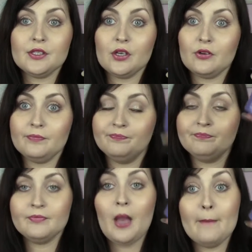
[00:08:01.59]
So
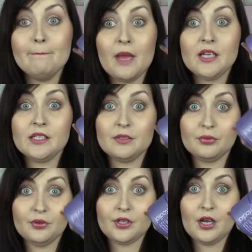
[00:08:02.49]
amazing
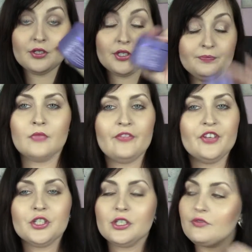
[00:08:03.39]
product. I
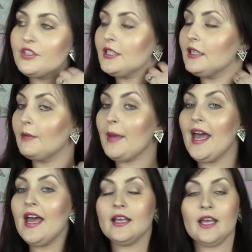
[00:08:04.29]
featured this recently in like my
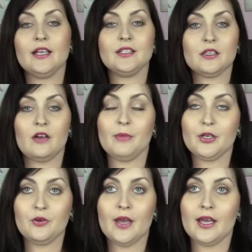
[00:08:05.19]
hair care stuff,
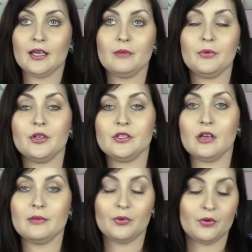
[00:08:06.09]
my new hair care products
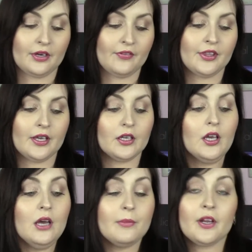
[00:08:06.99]
that I bought and everything,
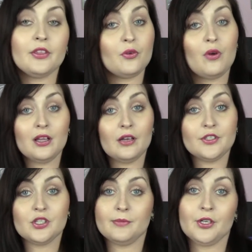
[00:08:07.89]
but I thought I love
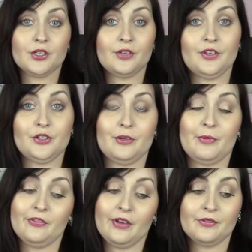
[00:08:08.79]
it so much I'd feature it
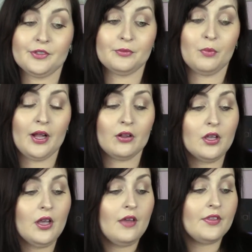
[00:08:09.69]
in my favorites as
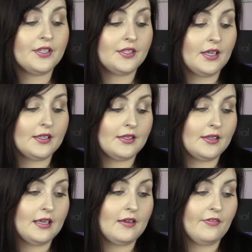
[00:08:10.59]
well. This is
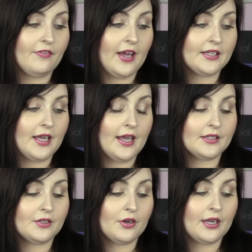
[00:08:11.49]
the Fat
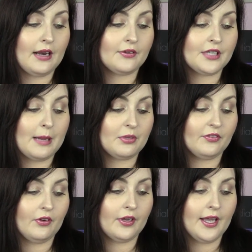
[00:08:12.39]
Hair Zero Calories
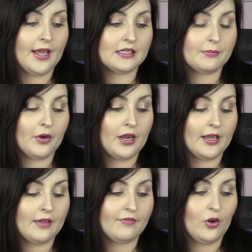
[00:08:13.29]
Amplifying
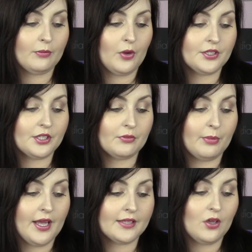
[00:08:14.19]
Hairspray. It volumizes,
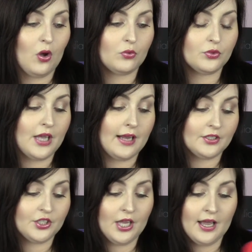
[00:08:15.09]
repairs, holds,
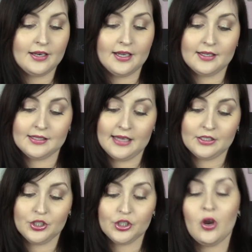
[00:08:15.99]
and has
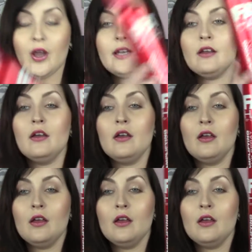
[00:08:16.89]
added shine.